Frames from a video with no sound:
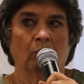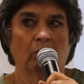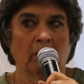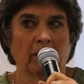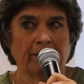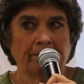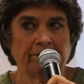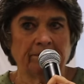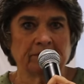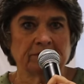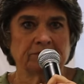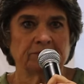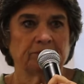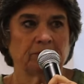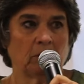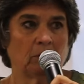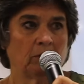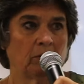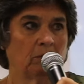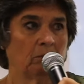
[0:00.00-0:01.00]
what this
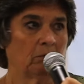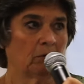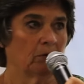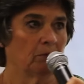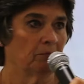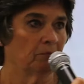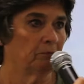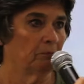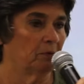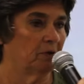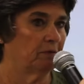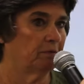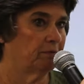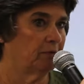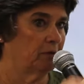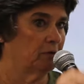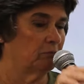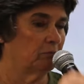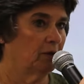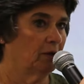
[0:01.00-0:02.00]
photo goes with
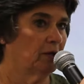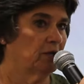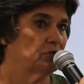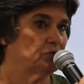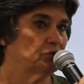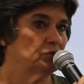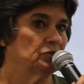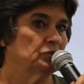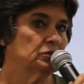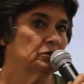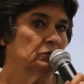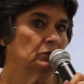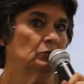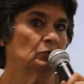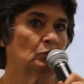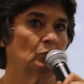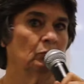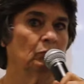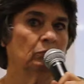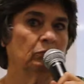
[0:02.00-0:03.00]
in relation
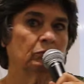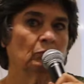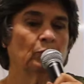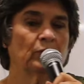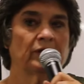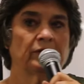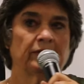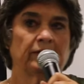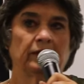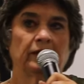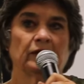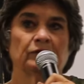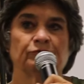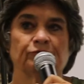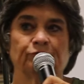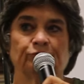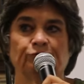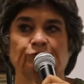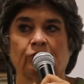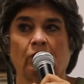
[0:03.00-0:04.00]
to where the
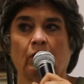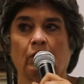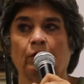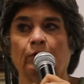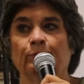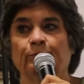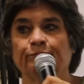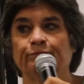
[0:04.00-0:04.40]
answers are.